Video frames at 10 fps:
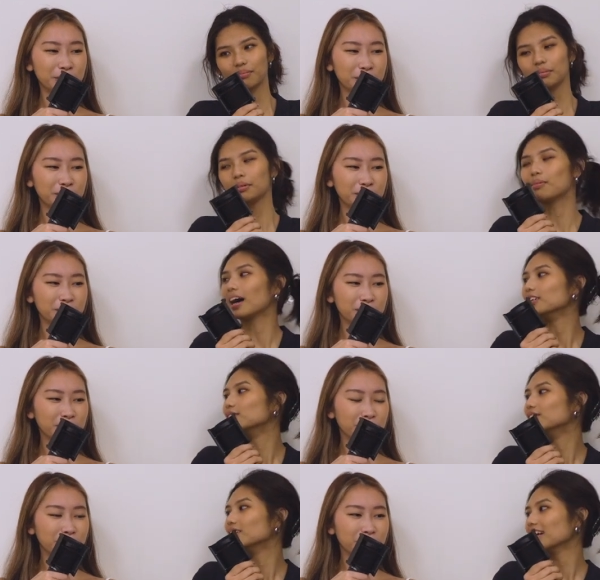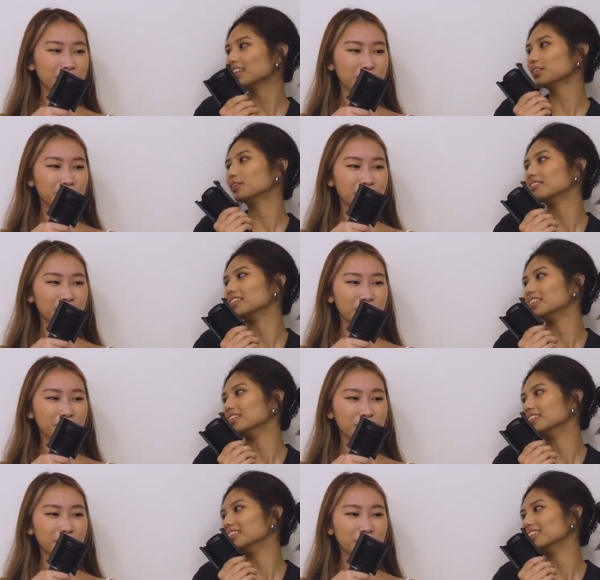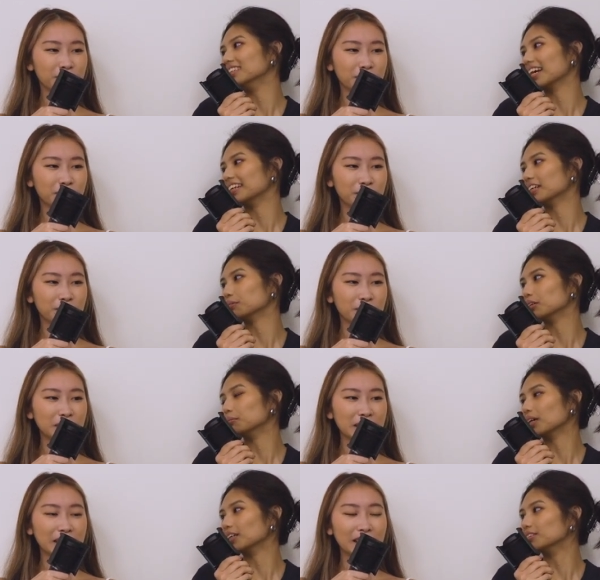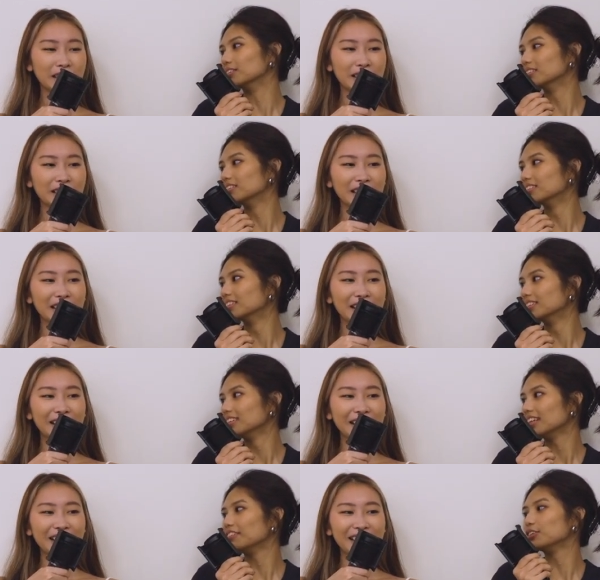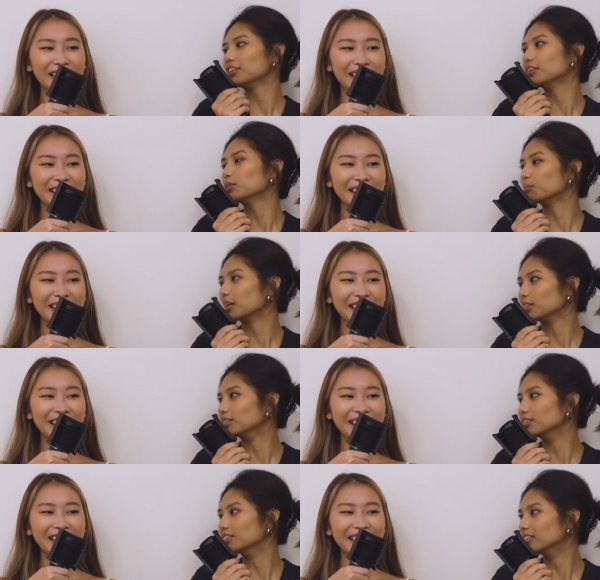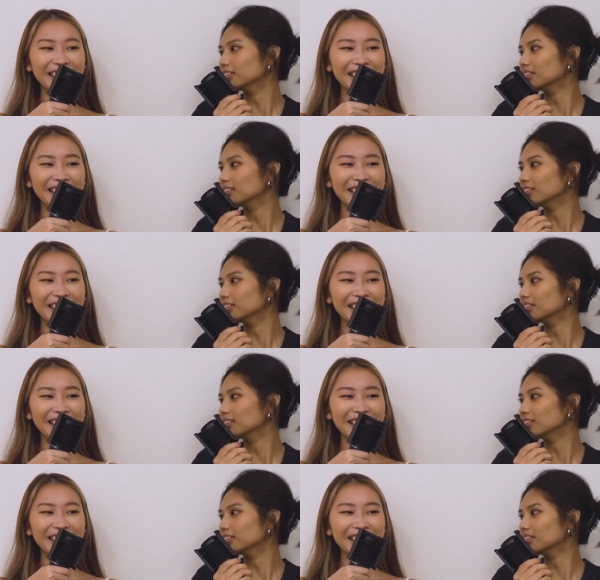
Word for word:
Speaker 1: maybe bio. I think you would have like done well in bio, if you even took bio.